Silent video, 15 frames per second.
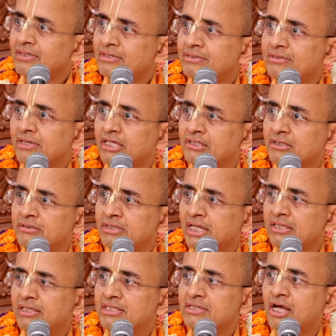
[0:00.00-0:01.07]
this uh,
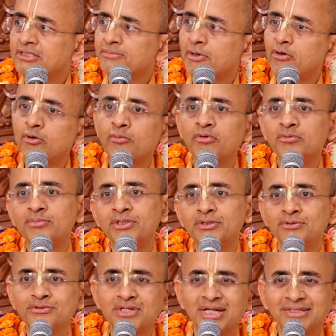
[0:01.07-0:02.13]
then this hospital would be
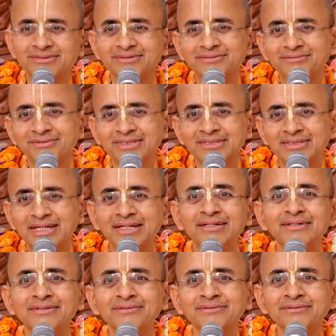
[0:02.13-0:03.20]
useless, he said,